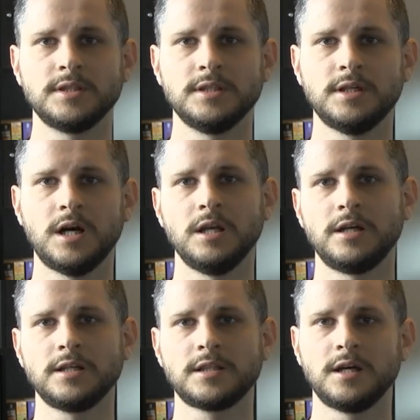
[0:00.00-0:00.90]

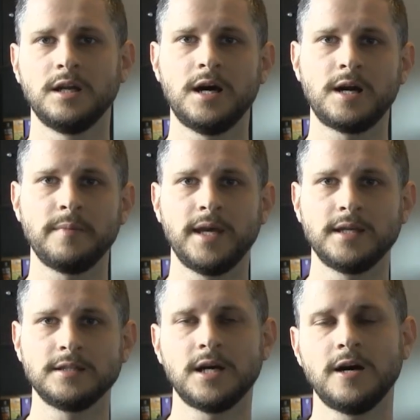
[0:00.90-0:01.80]
alert, alarm,
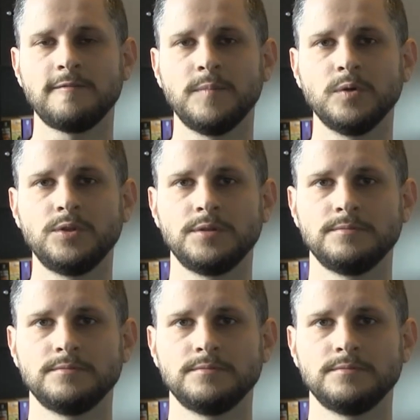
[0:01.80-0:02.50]
and off mode.